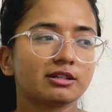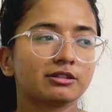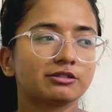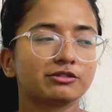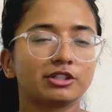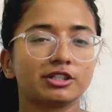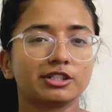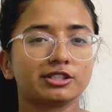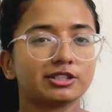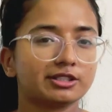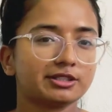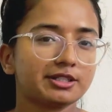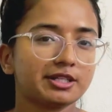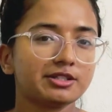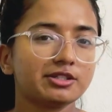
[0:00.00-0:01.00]
for
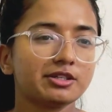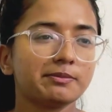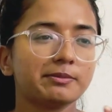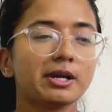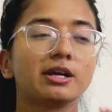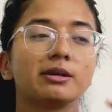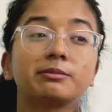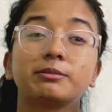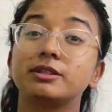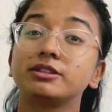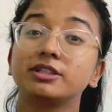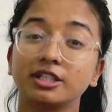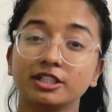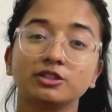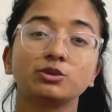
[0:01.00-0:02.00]
assistantship, but
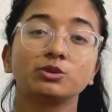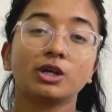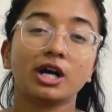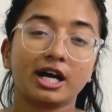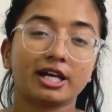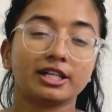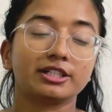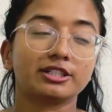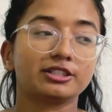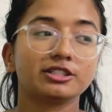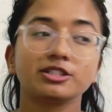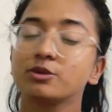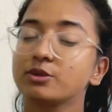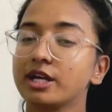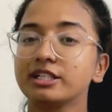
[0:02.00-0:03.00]
they do hire.
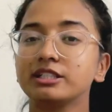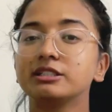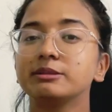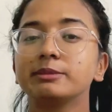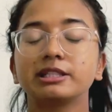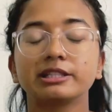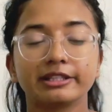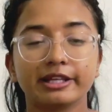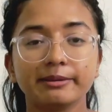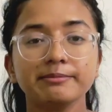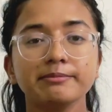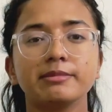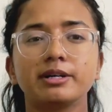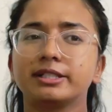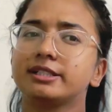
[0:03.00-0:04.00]
You can email them,
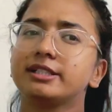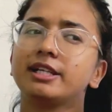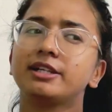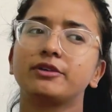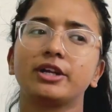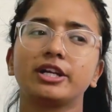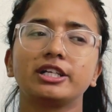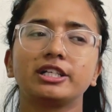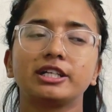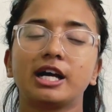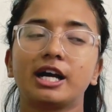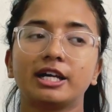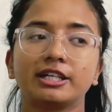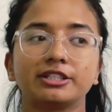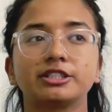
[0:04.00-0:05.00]
but they rarely
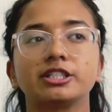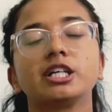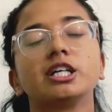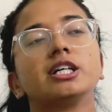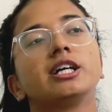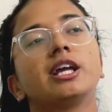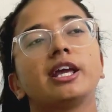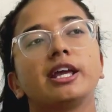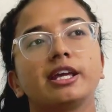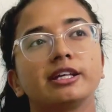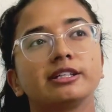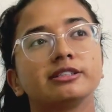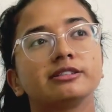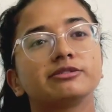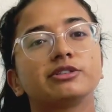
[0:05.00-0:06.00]
hire.
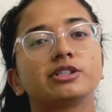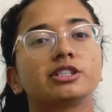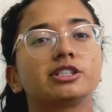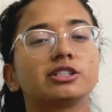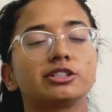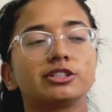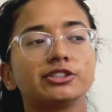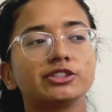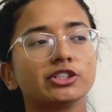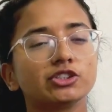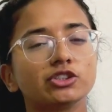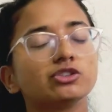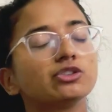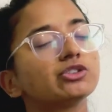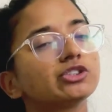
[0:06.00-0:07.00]
And for research
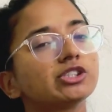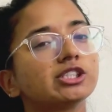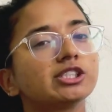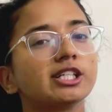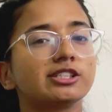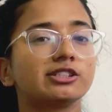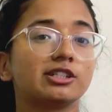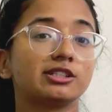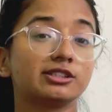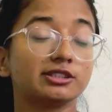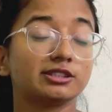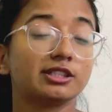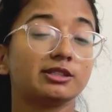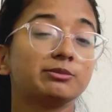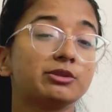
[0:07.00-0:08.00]
associate and
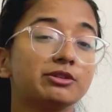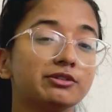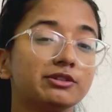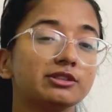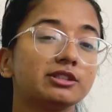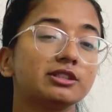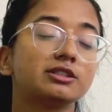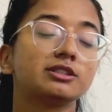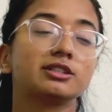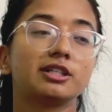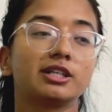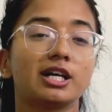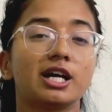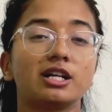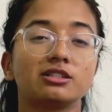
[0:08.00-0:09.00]
assistant professor, they
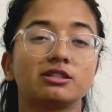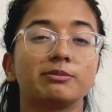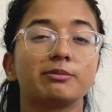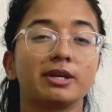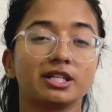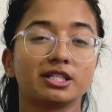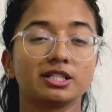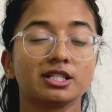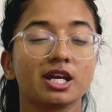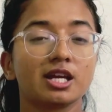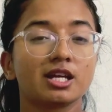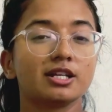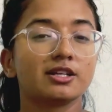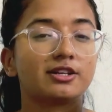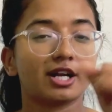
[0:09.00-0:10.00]
are the main
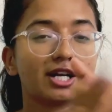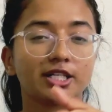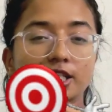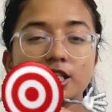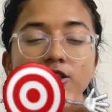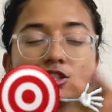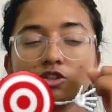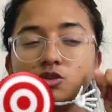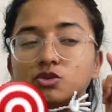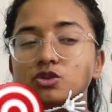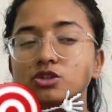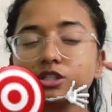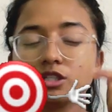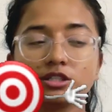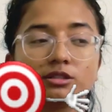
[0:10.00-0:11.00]
targets you should
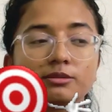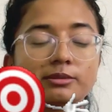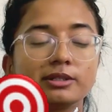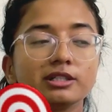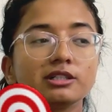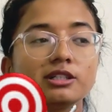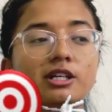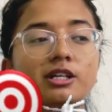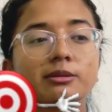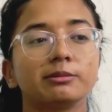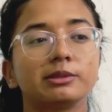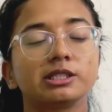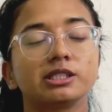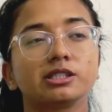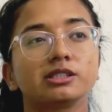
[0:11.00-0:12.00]
email,
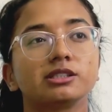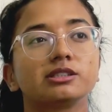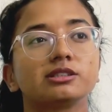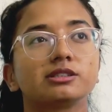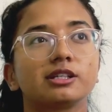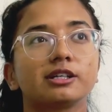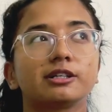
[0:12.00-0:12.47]
because